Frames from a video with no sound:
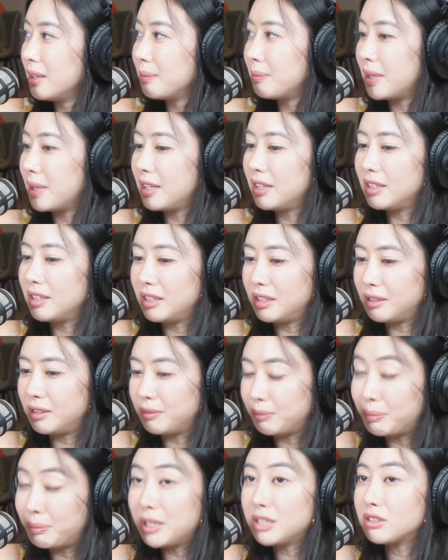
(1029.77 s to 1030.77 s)
But
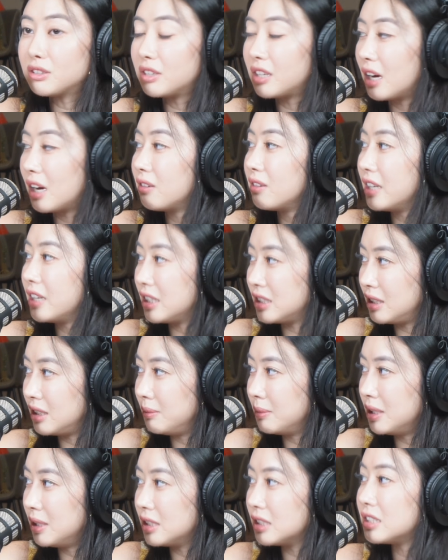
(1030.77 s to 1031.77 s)
if based on our
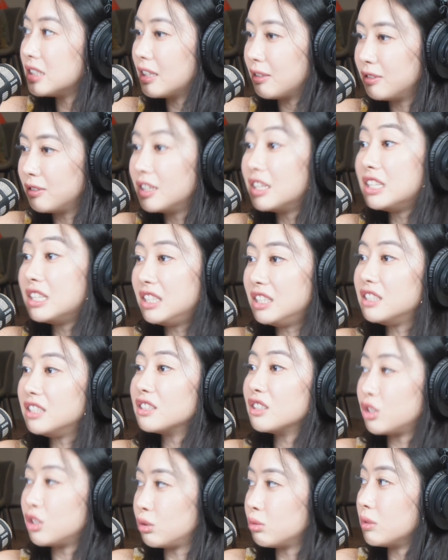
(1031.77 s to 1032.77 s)
estimates, definitely
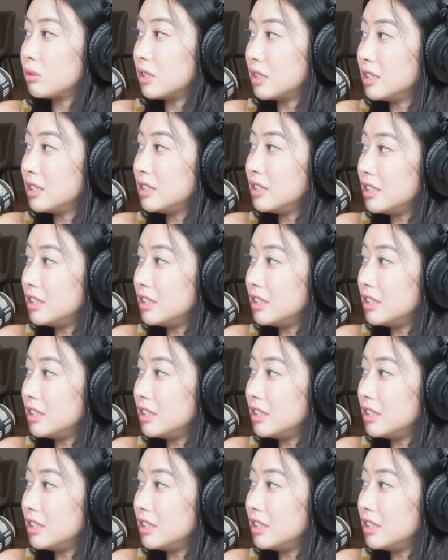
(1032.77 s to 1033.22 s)
is a sure